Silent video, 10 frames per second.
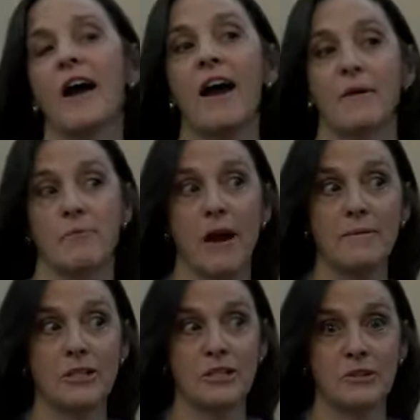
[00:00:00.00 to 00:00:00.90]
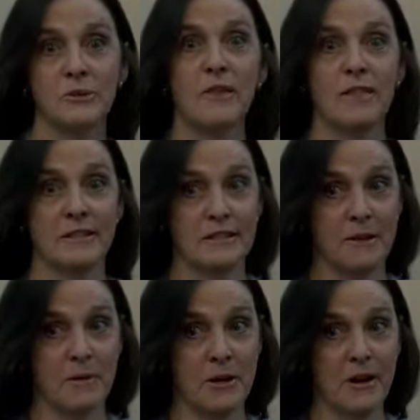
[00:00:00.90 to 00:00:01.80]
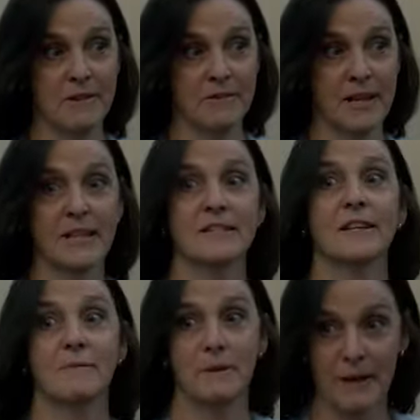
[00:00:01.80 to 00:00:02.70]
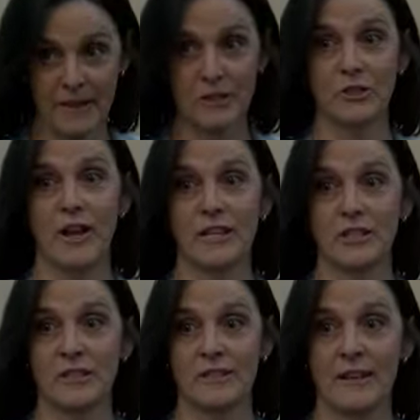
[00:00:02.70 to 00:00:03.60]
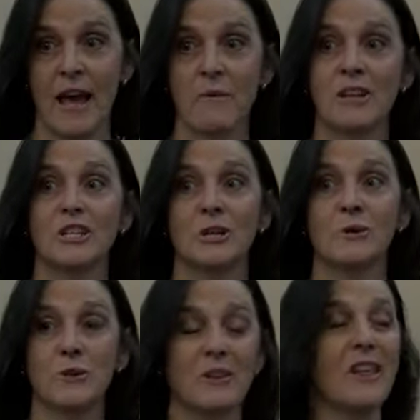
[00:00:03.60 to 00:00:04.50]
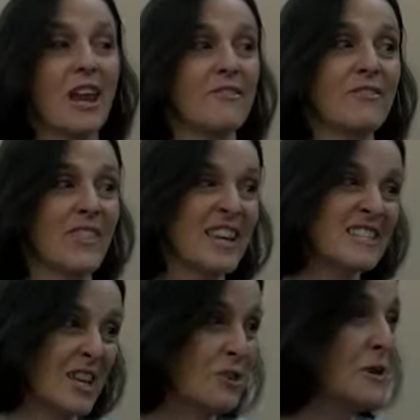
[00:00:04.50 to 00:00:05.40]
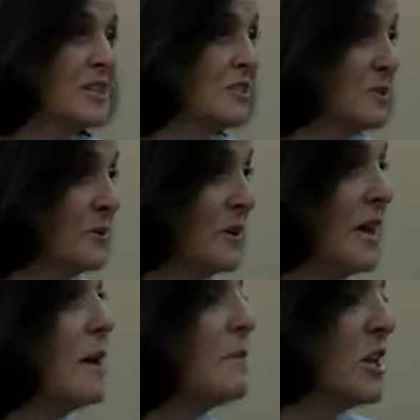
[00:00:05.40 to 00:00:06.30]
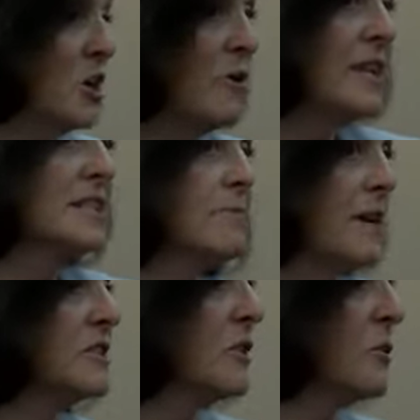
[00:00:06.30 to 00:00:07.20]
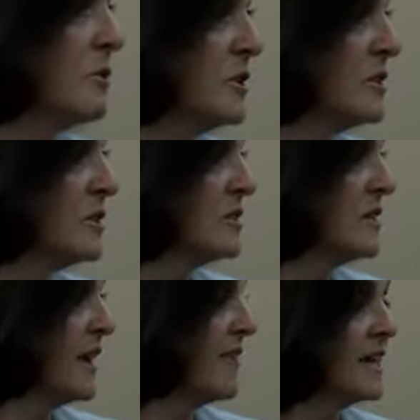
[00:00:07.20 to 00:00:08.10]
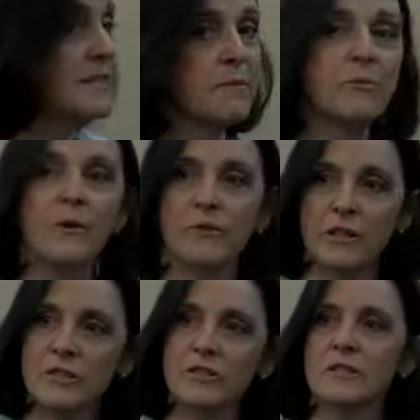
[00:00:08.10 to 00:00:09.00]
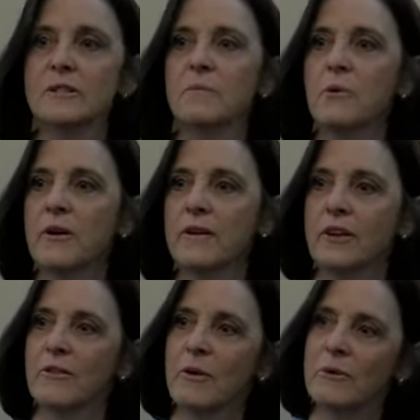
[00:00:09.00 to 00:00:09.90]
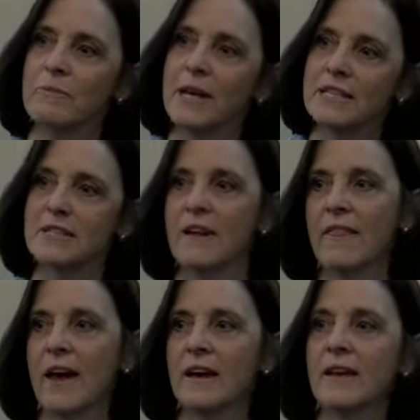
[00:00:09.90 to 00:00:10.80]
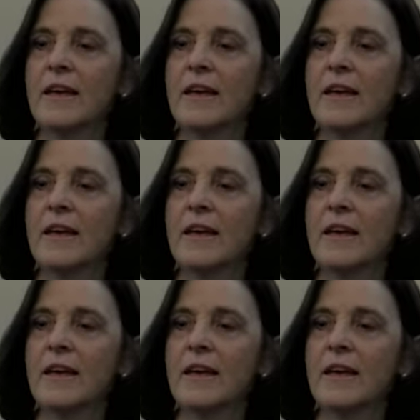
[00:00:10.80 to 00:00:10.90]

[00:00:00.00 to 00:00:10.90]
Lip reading: I promise you, this seminar is going to be about the strategies. I want to share with you a lot of things that you can do. But know that it's based on research, and that's important. Research is important, that we base it on that.